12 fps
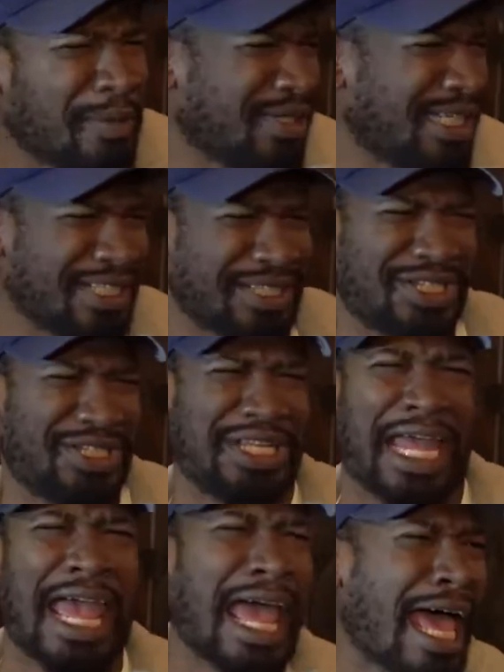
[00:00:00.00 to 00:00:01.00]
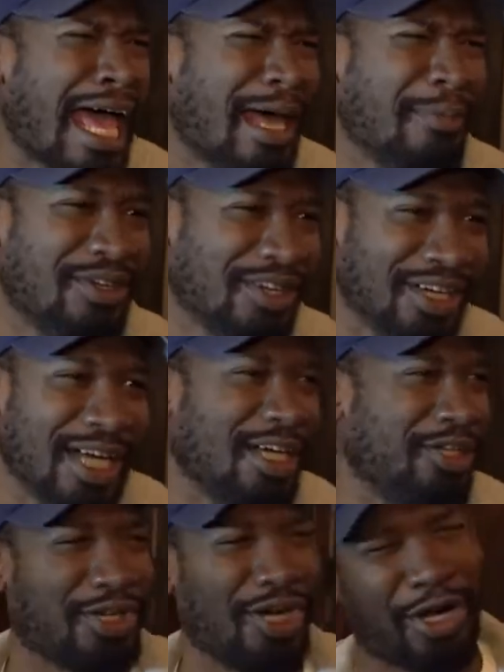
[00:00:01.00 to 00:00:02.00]
People are getting stabbed, or
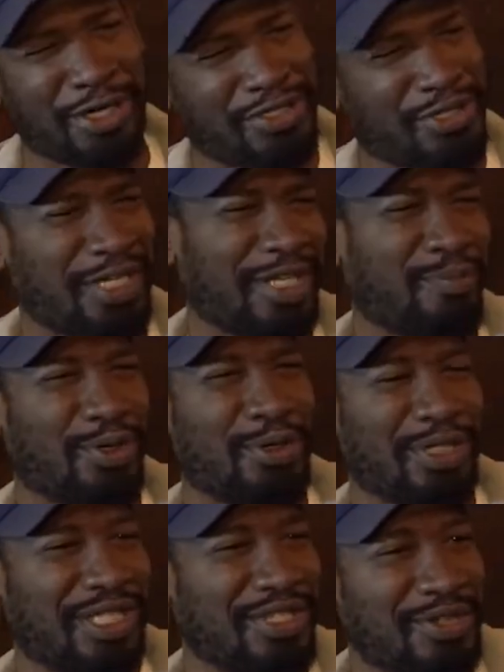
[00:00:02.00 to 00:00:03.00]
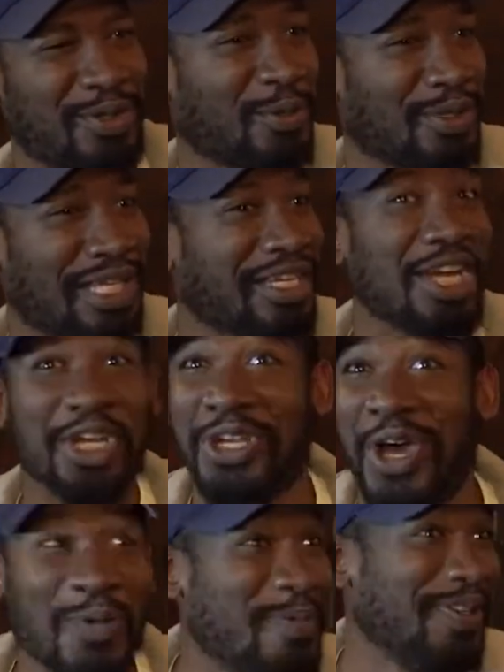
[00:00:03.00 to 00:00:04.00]
your cars are getting broken into." And we're like,
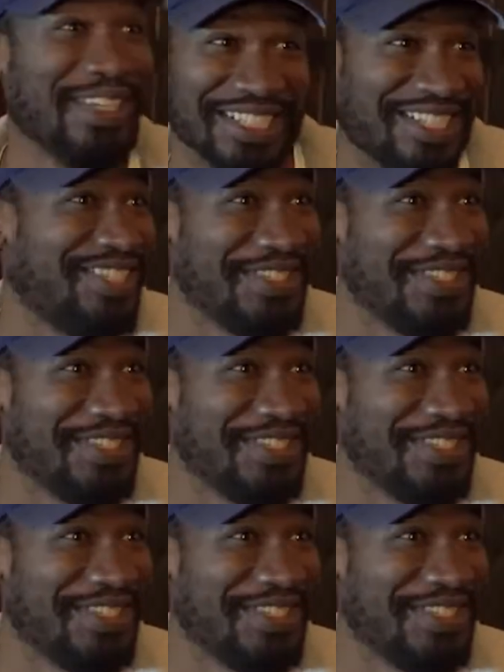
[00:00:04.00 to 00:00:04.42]
"No, we're building a